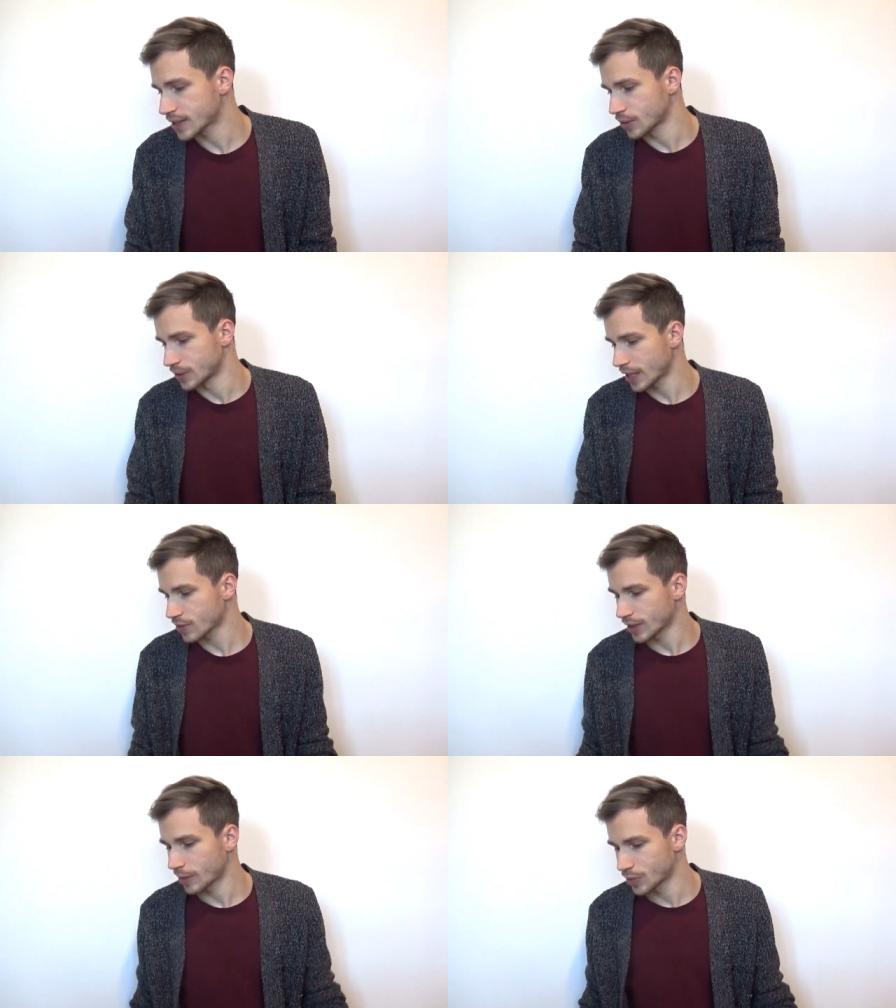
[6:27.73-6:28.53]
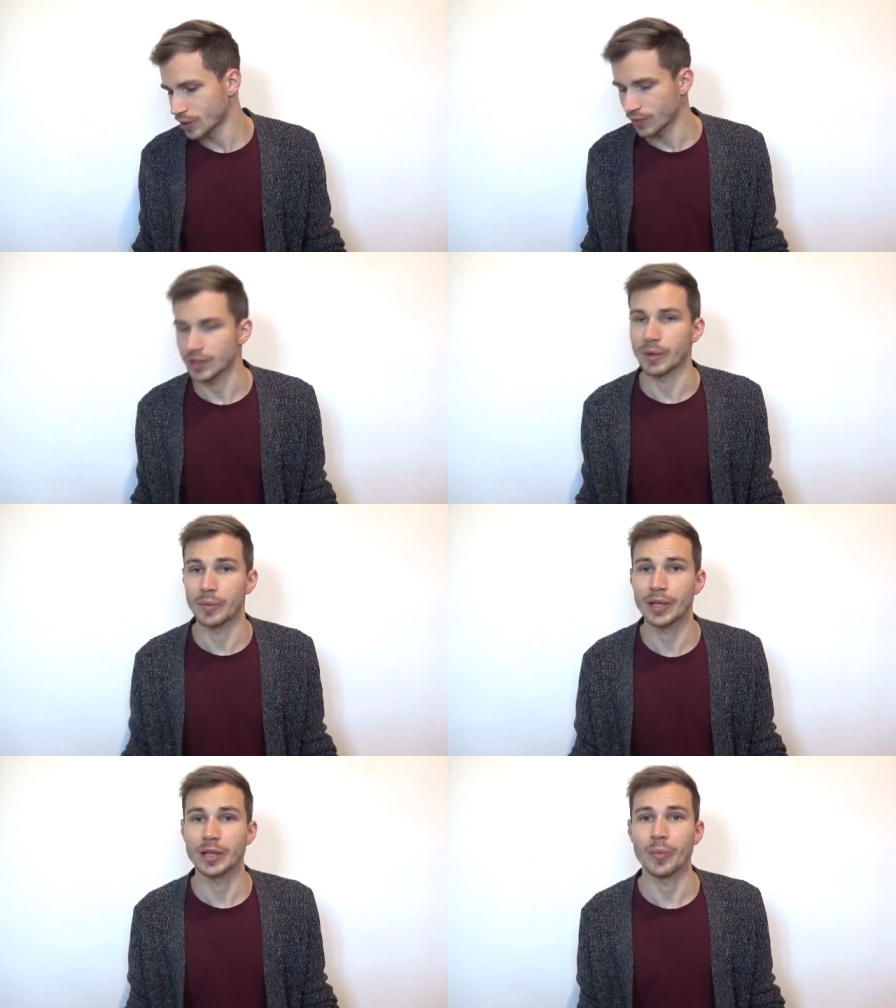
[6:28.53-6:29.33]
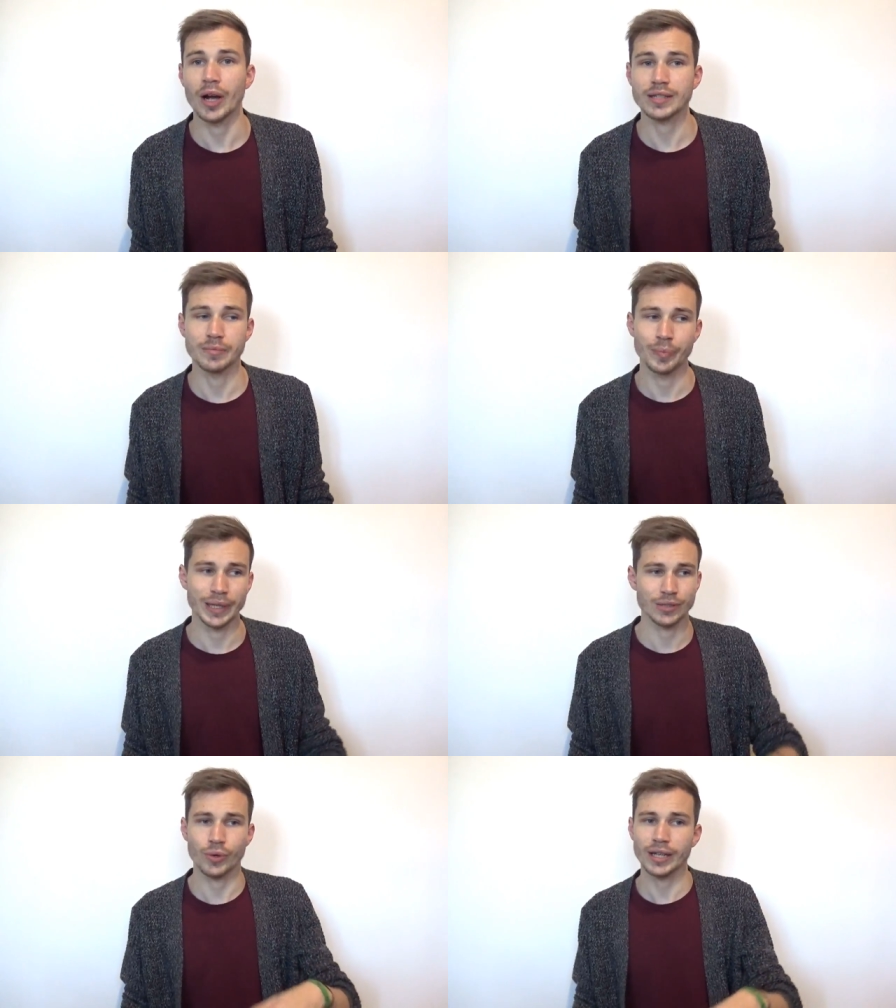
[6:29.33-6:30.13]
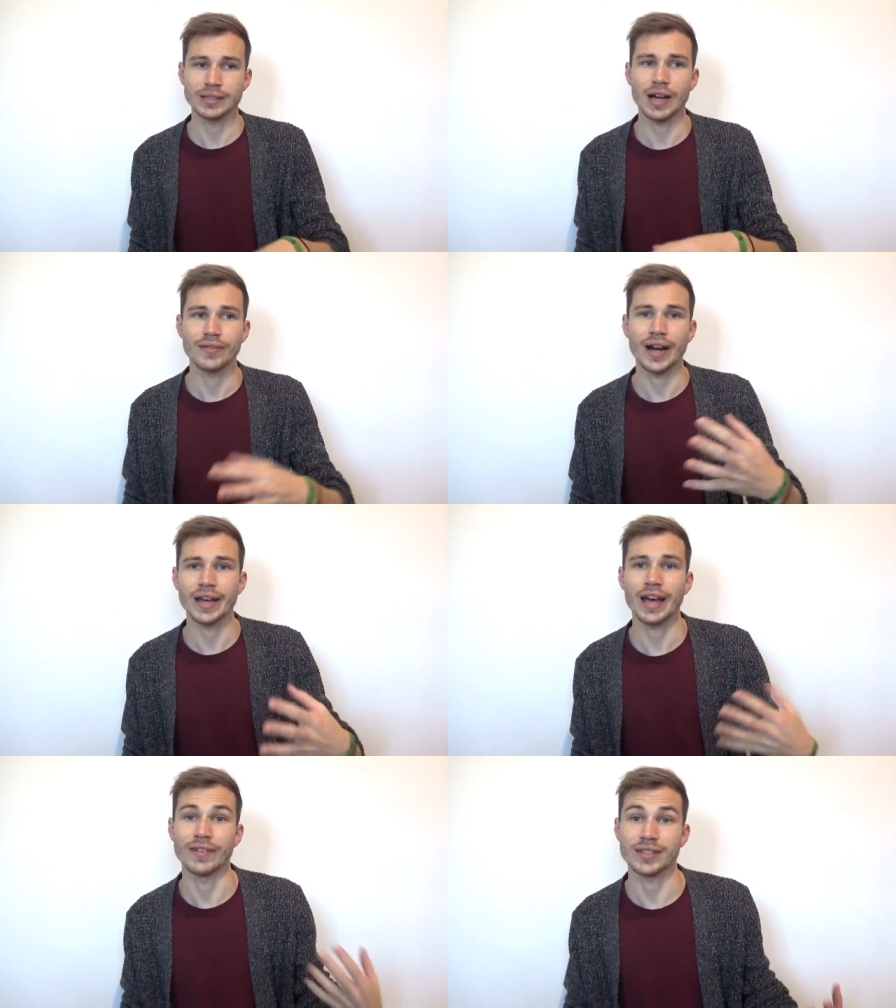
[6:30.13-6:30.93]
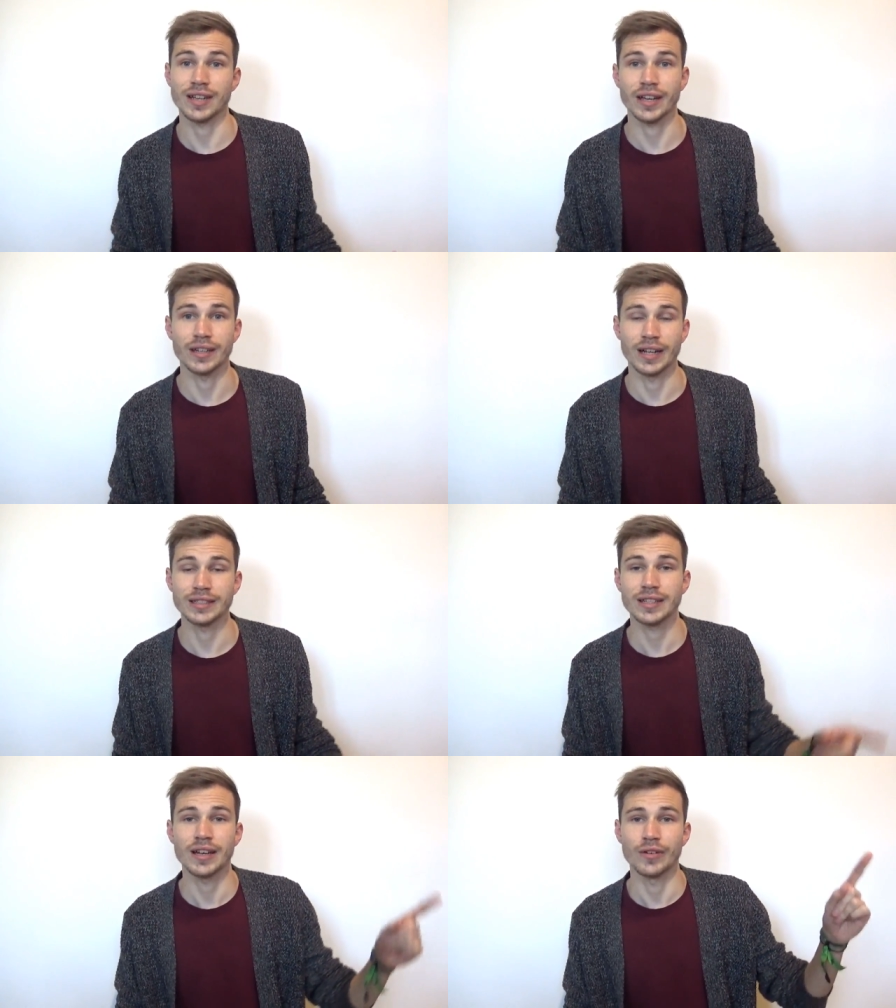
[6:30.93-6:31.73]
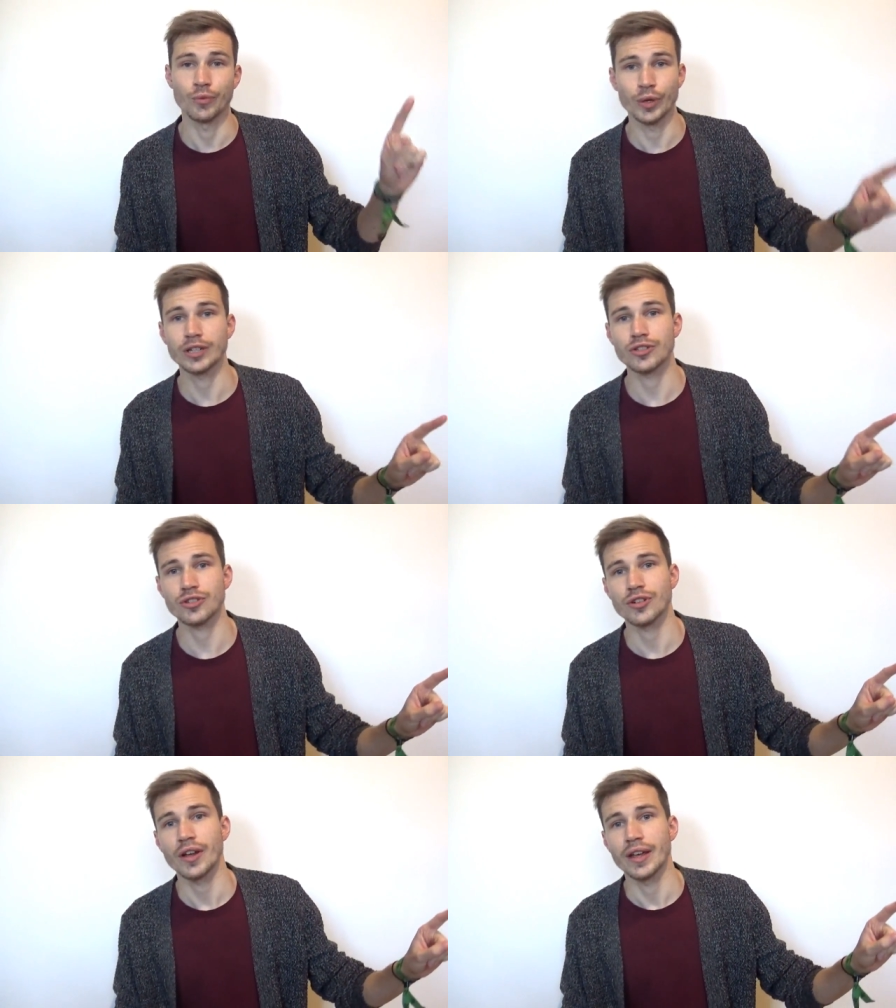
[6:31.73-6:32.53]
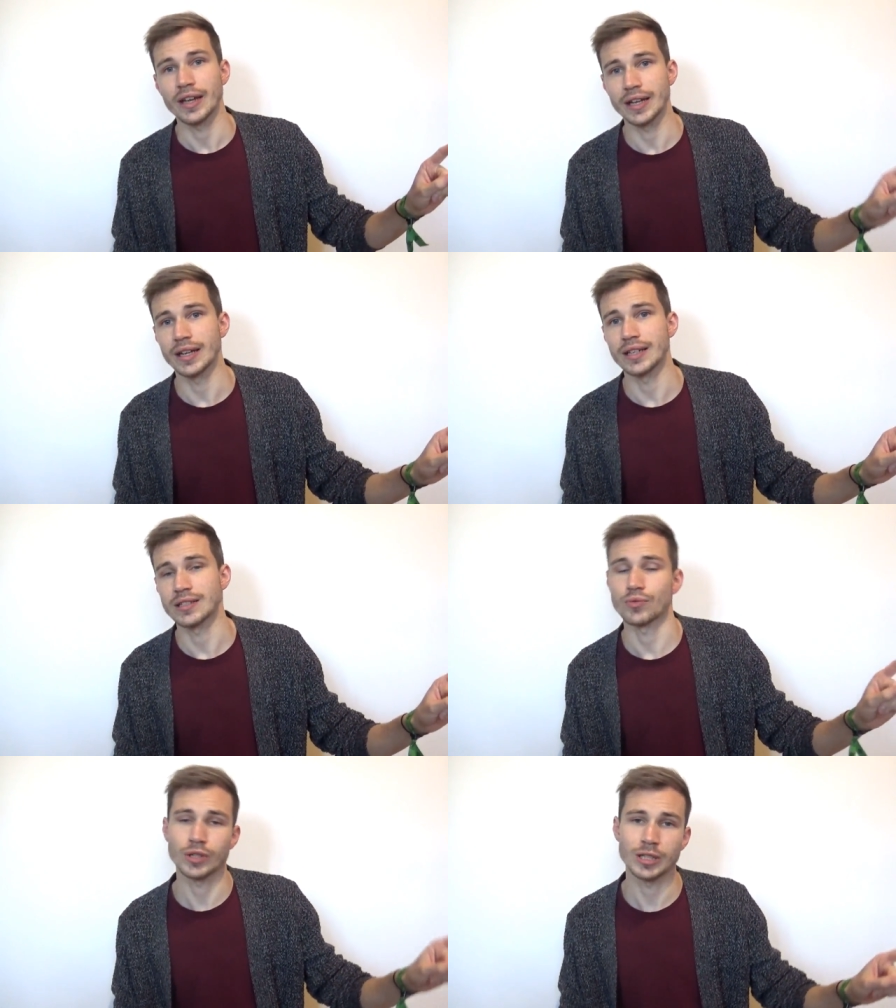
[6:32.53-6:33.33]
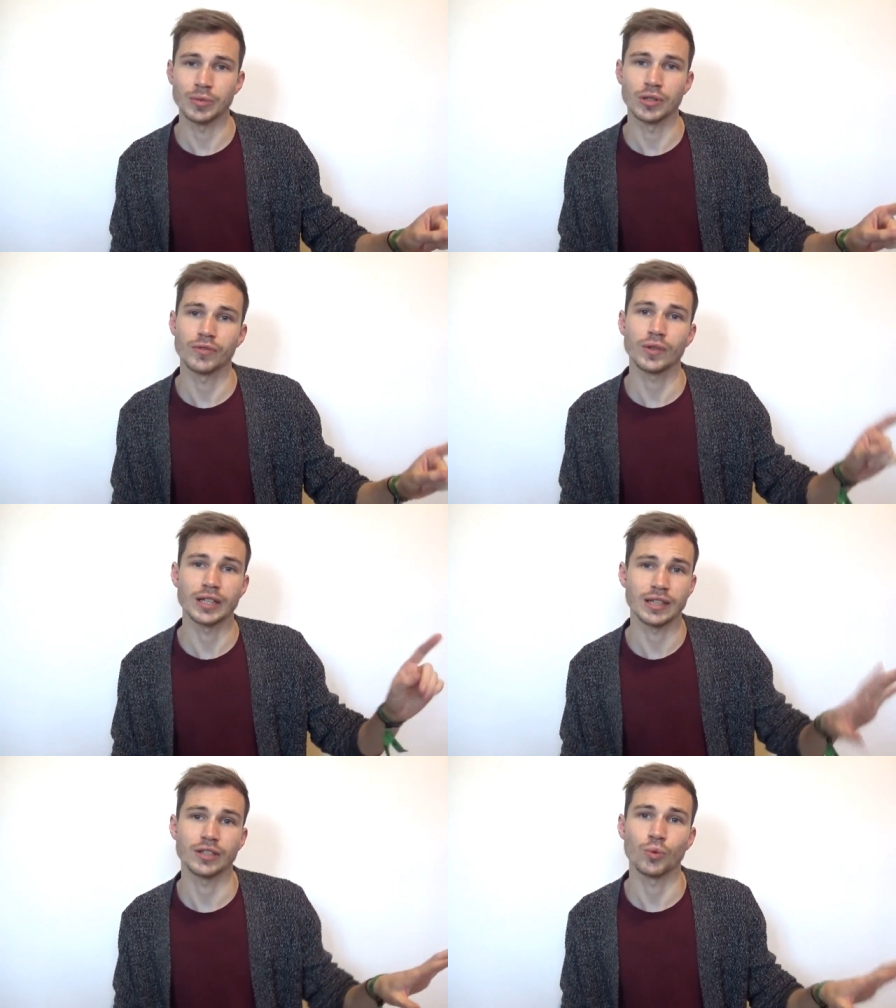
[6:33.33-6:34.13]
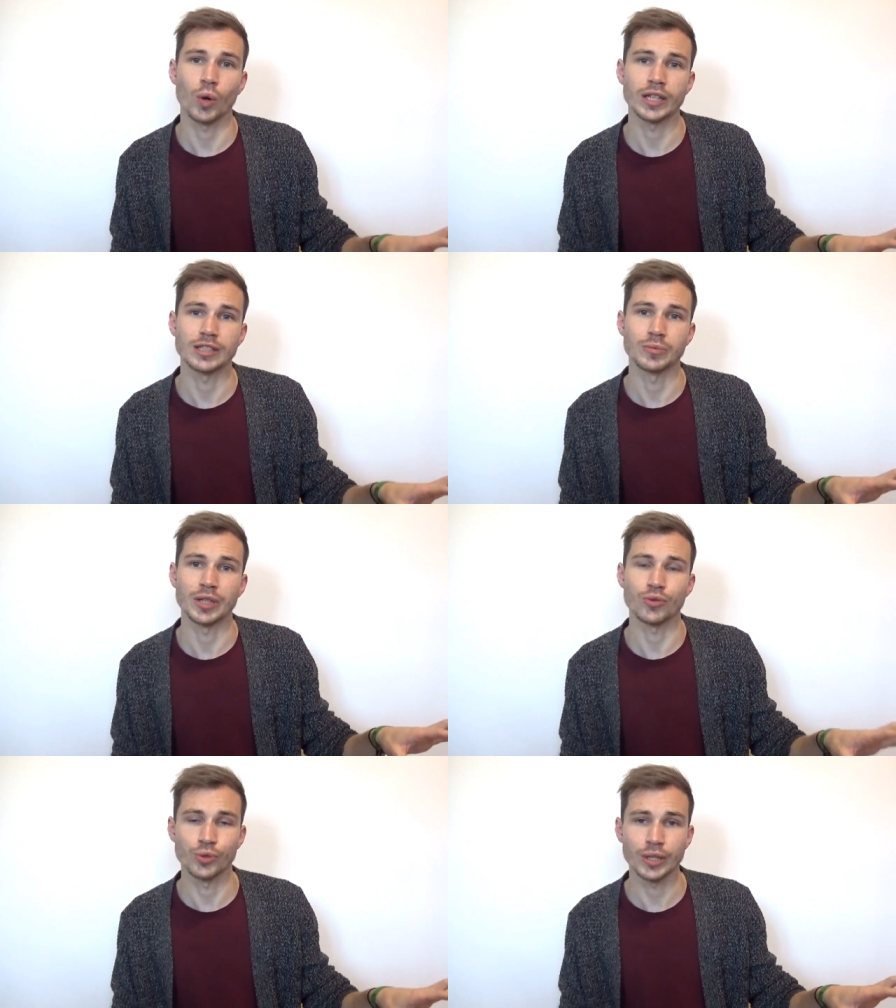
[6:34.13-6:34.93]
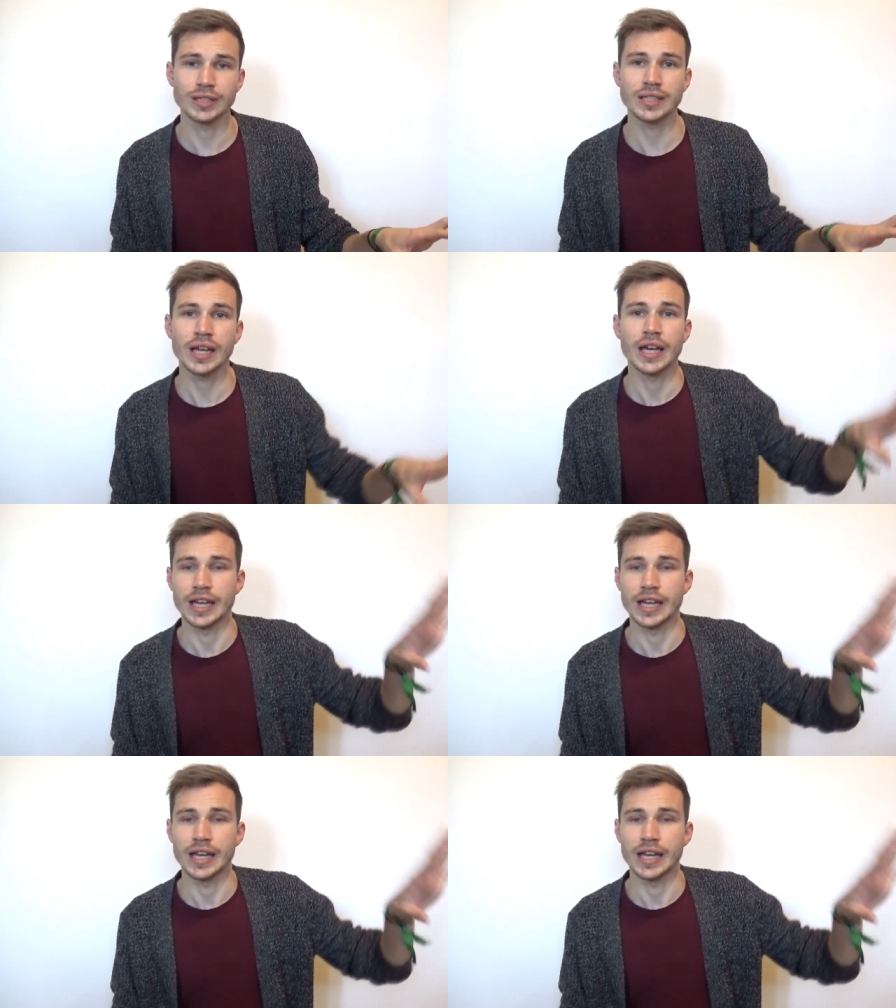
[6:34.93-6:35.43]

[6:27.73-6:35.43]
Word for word: So that's what I'm doing with my mealybugs. But right now I have a succulent, which is really beautiful and I don't want it to be ruined.